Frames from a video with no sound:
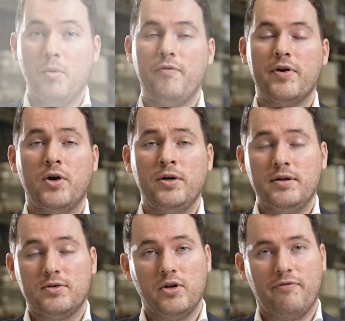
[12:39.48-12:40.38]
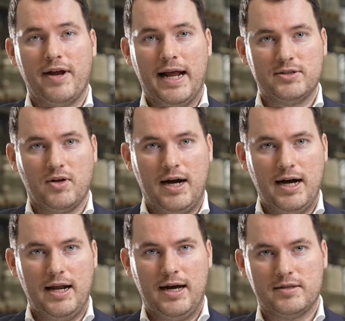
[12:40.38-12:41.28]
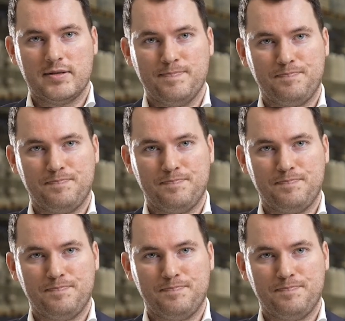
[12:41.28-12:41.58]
Moving on to the financial highlights.